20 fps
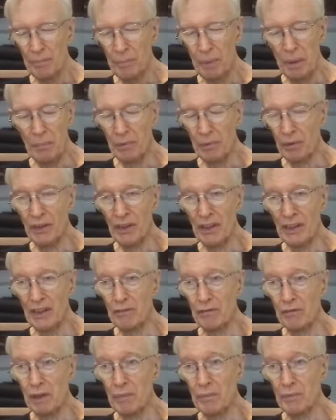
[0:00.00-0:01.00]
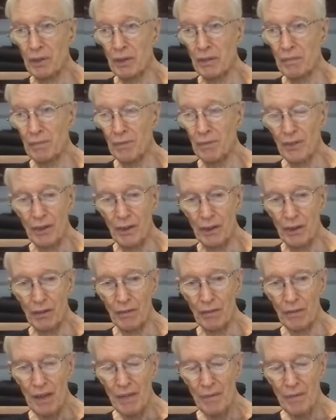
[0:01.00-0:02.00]
people think dreams are, you
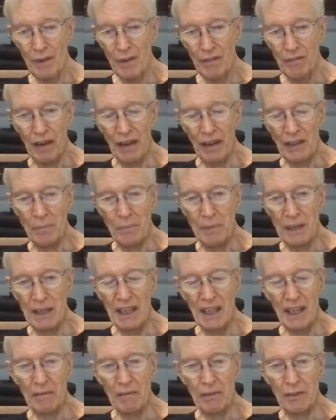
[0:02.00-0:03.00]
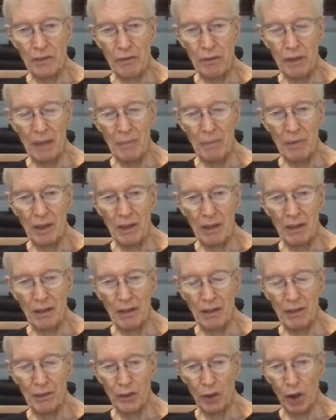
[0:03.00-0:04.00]
know, find the meaning yeah. of the dream and
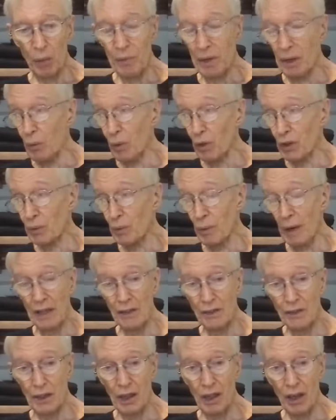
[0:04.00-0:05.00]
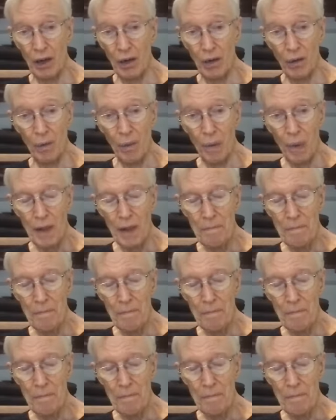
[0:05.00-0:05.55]
uh, show me which way I should go.